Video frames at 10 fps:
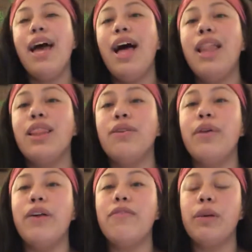Hello
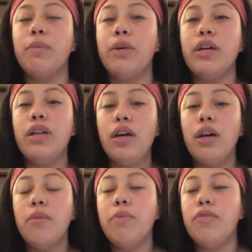everyone.
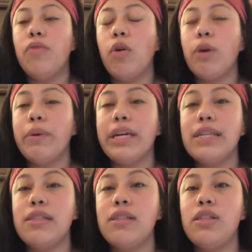Before we
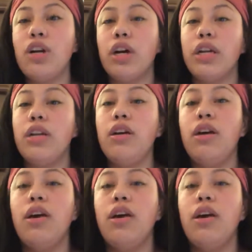get started,